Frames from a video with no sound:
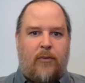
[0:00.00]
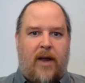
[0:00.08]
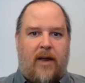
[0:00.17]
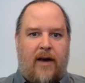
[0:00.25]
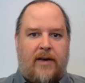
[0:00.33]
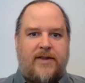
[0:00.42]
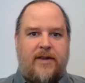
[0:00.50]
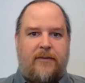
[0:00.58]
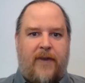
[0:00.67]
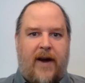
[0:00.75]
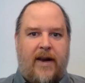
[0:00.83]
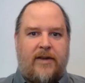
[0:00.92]
while also
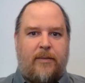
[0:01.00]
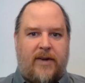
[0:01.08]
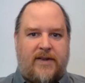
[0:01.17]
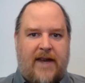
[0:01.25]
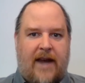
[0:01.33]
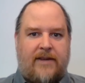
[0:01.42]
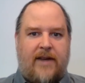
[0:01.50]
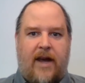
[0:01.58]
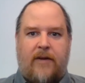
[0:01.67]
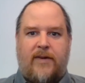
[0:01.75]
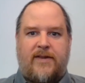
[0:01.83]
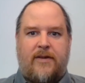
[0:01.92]
fighting to protect
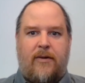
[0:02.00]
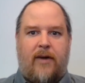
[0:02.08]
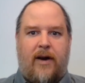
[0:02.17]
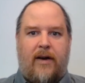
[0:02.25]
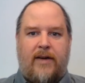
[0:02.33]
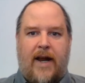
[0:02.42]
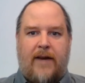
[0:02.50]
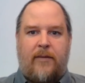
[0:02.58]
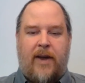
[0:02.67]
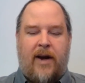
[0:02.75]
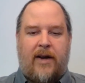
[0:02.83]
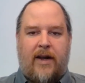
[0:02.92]
and restore Native
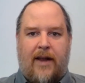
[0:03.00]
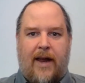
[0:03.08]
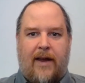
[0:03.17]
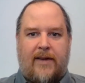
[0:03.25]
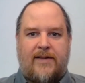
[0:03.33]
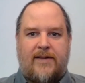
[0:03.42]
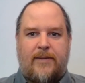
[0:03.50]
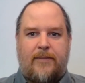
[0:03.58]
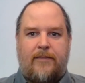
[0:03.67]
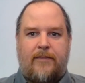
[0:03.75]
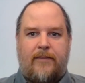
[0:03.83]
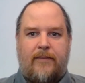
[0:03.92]
American lands.
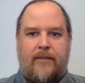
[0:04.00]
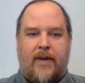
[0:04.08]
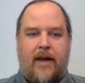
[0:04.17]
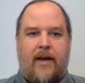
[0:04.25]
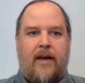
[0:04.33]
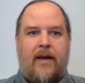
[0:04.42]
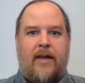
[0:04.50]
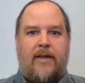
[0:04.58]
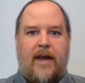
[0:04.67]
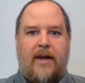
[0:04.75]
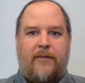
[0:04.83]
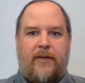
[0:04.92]

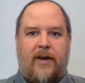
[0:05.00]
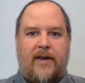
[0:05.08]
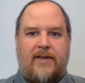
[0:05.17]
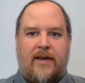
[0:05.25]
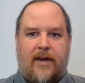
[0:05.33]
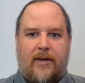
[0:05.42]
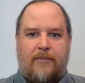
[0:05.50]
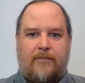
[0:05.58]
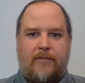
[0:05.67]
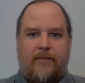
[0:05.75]
Thank you for listening.